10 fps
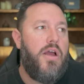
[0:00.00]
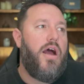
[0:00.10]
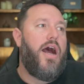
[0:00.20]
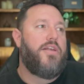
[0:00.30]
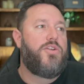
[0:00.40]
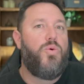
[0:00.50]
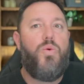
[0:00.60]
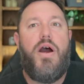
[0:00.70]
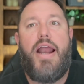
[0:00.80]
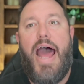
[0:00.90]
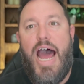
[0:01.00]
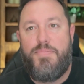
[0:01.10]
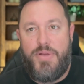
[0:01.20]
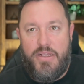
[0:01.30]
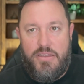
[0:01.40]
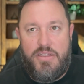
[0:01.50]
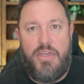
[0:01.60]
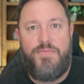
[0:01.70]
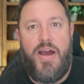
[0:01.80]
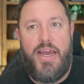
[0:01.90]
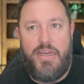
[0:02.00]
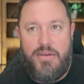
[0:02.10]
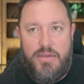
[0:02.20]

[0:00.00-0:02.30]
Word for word: Uh, so what happens if I,